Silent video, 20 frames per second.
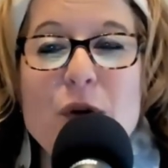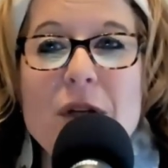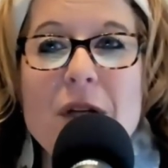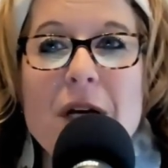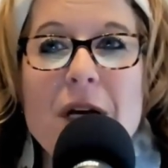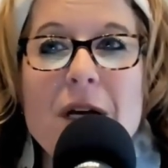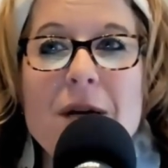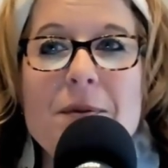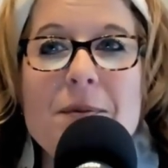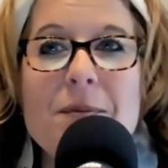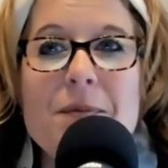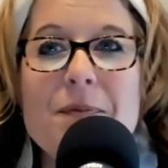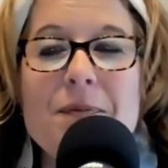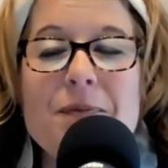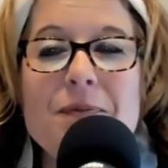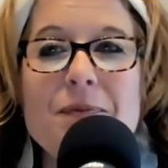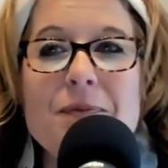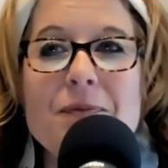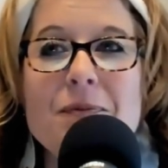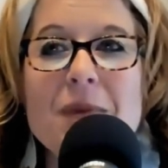Even if you
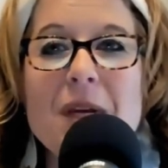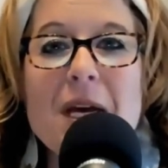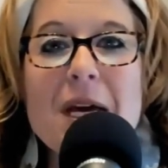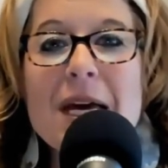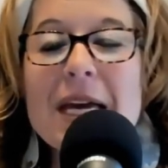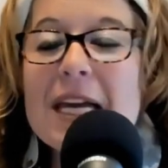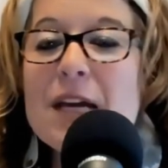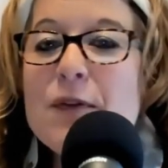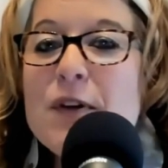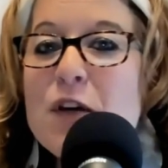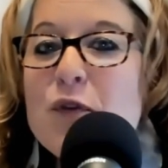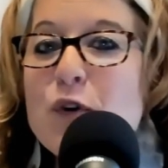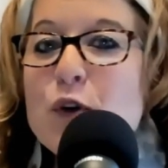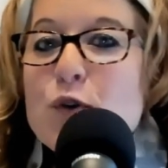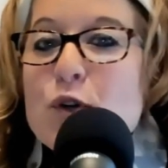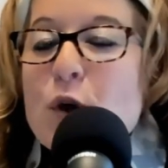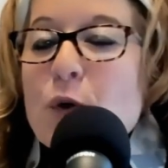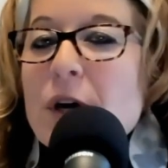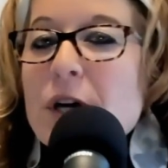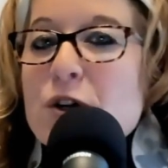don't understand what the
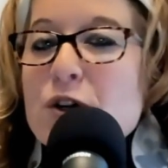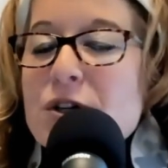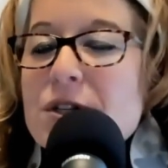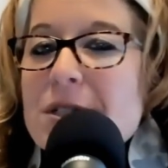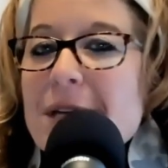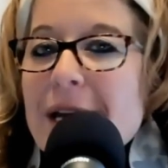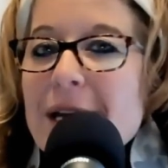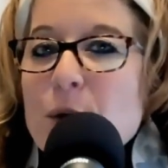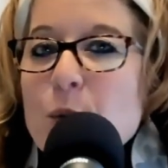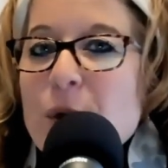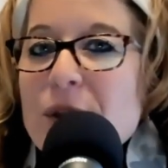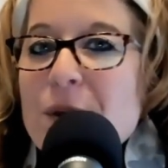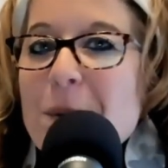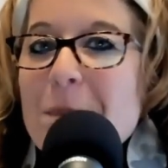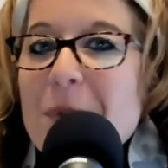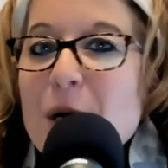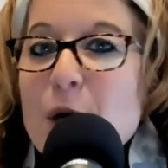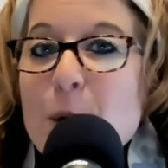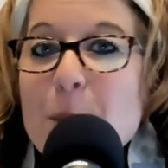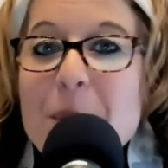bigger picture is,
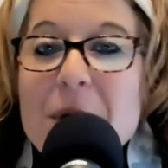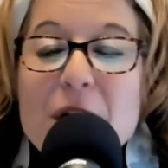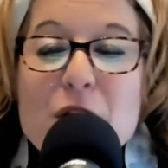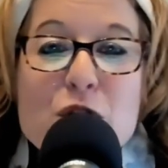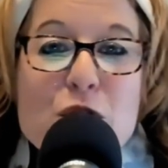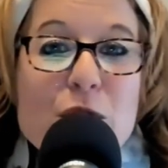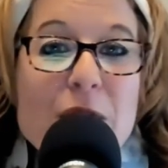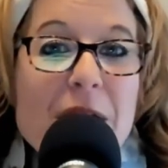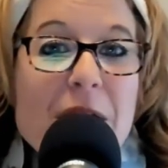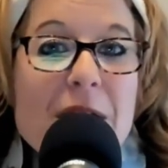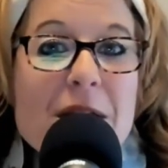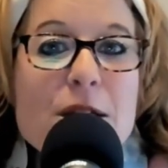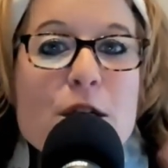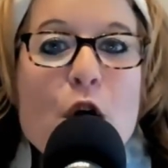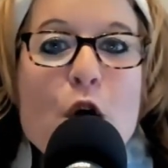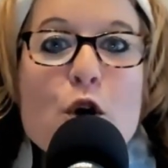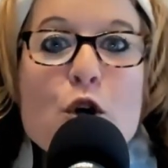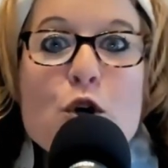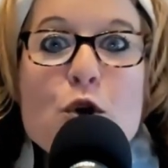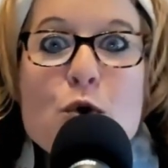you know that
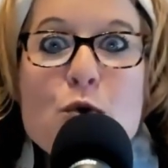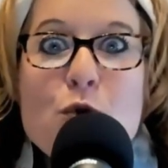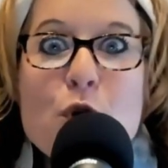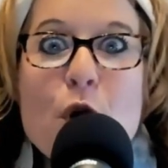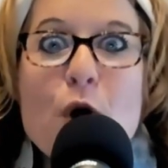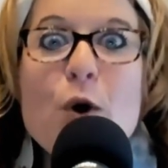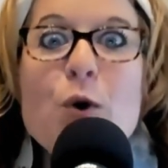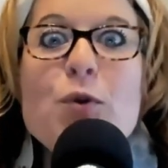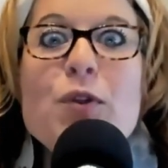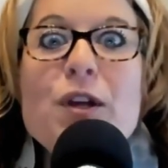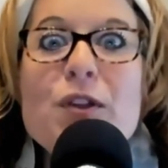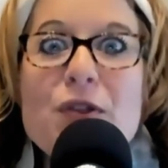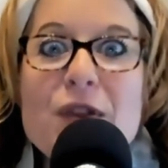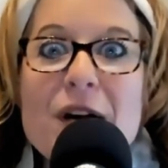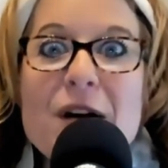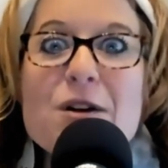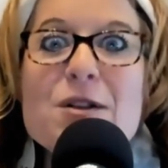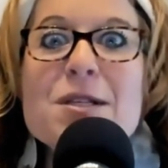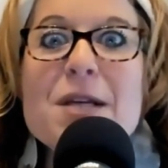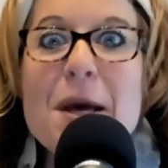there's a bigger
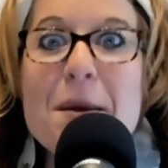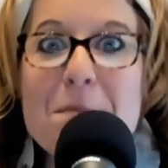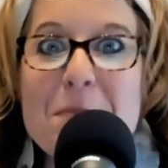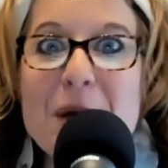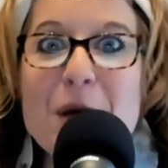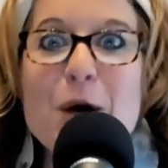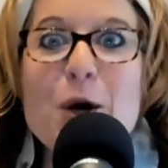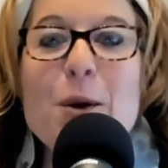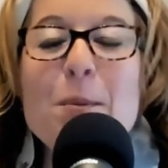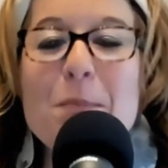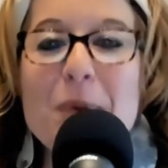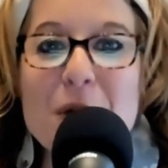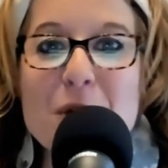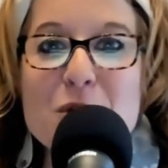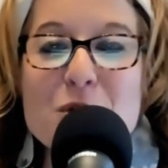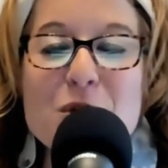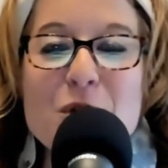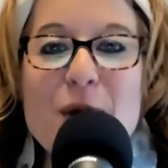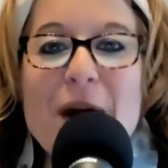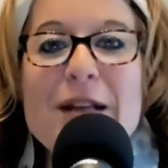picture. And so you keep
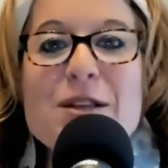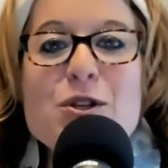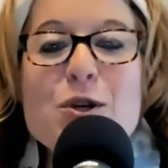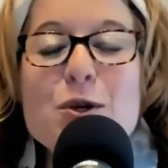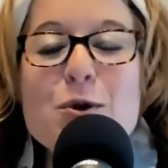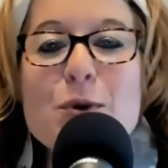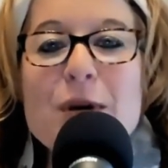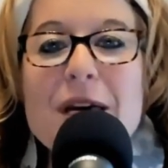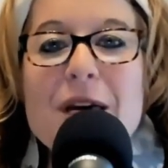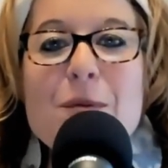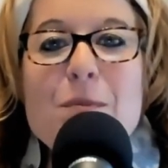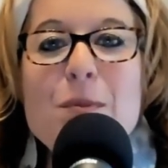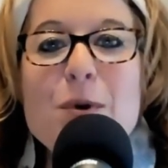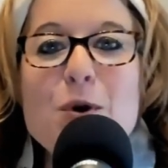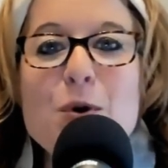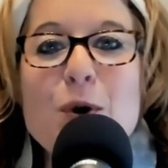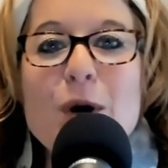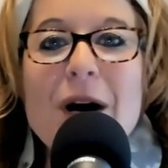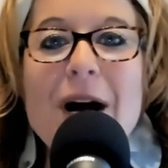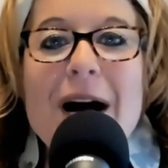your eyes
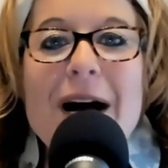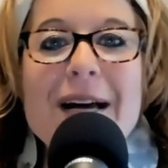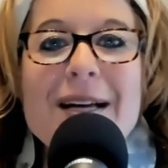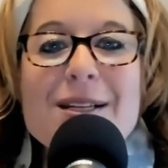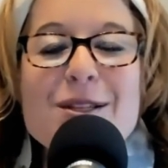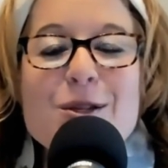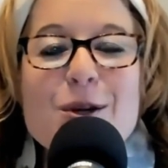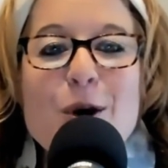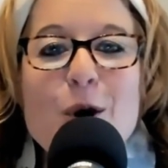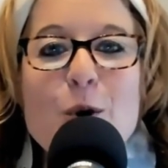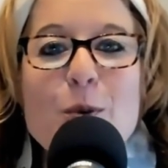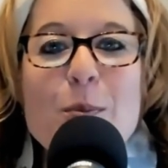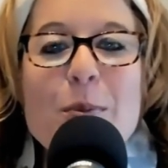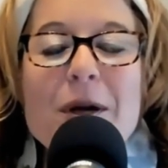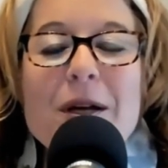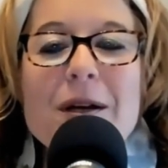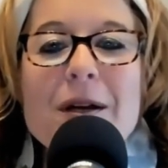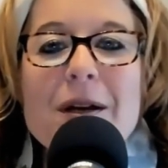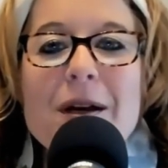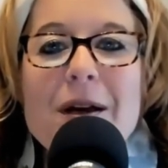open for it.
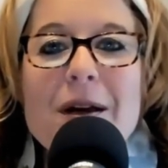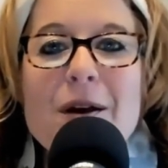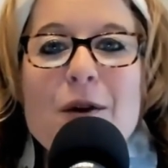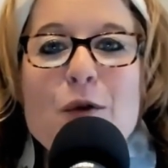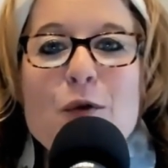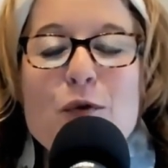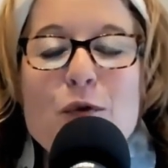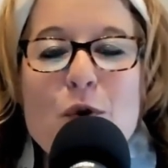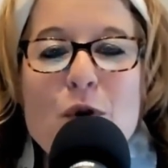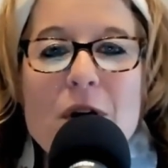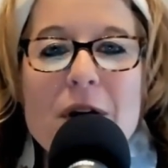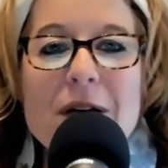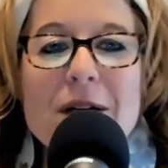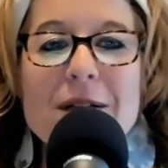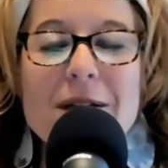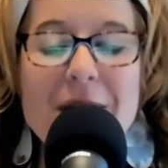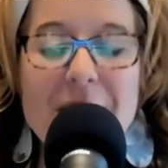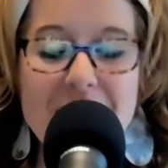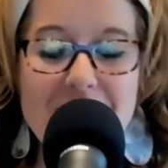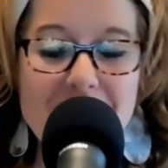So as
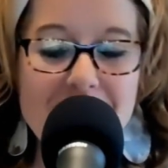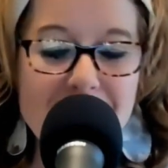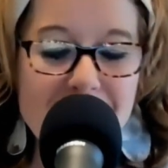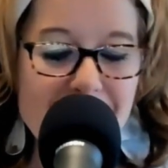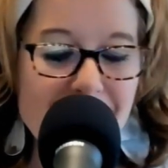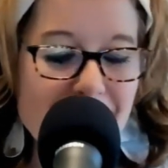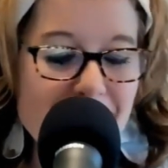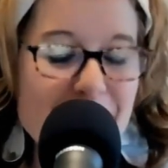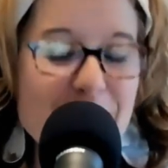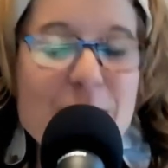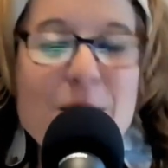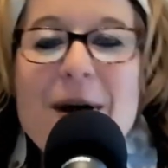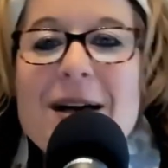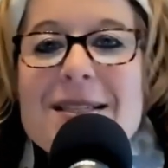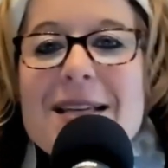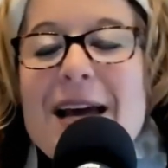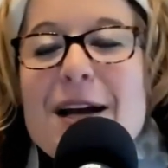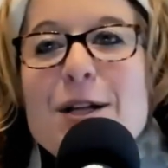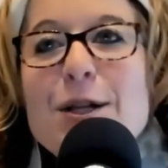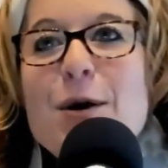I close out today,
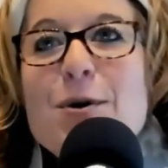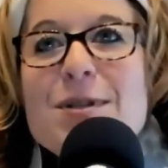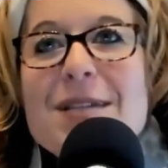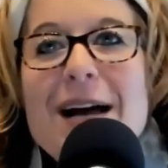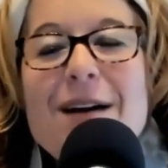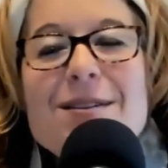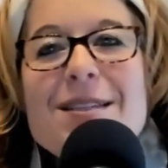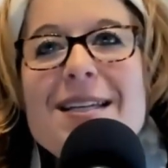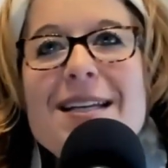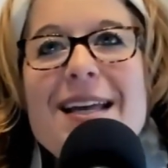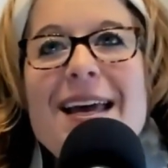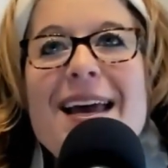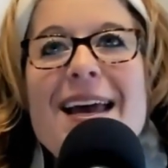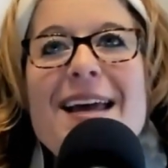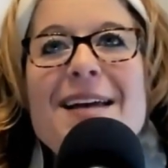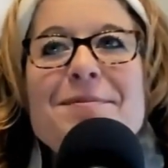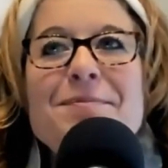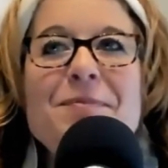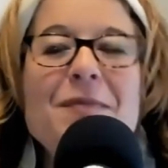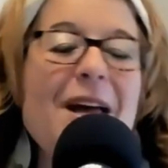I guess those are
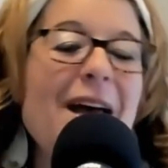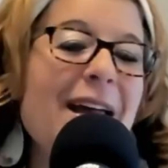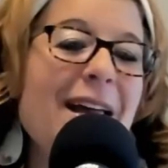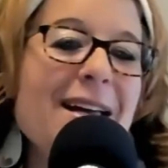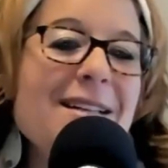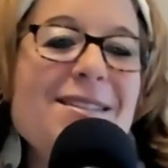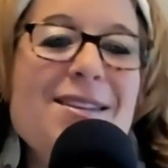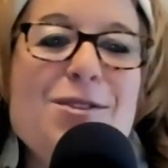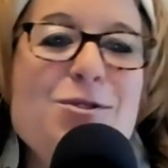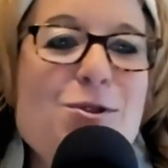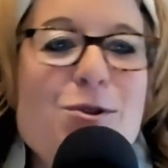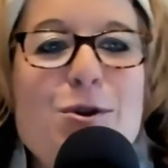the two things